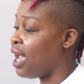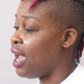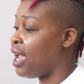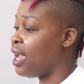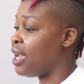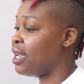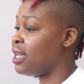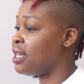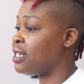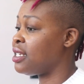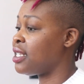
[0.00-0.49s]

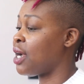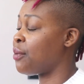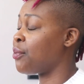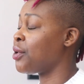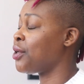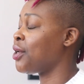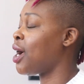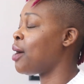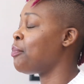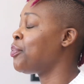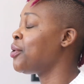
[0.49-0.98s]
and that
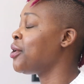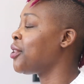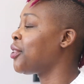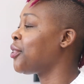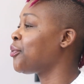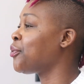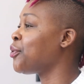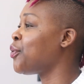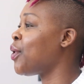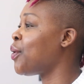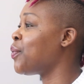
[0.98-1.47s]
we're not put
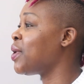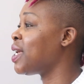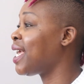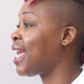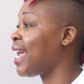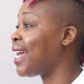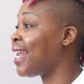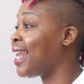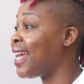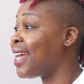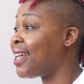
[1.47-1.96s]
through what we
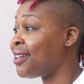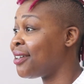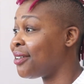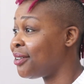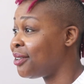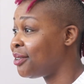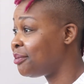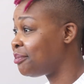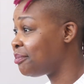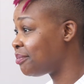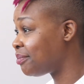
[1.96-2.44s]
can't
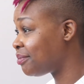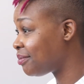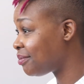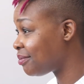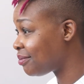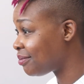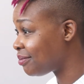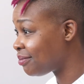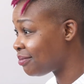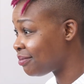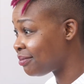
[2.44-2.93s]
handle.
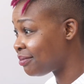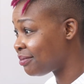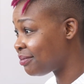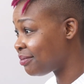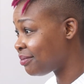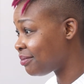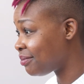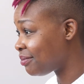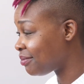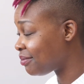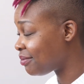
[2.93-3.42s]

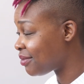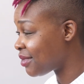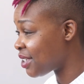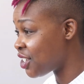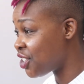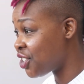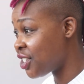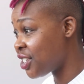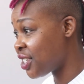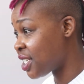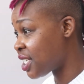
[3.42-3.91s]

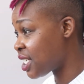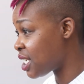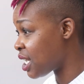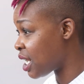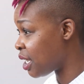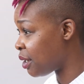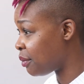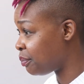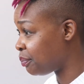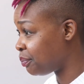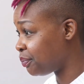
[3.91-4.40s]
In Jesus'
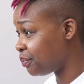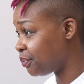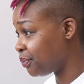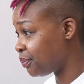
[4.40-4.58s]
name.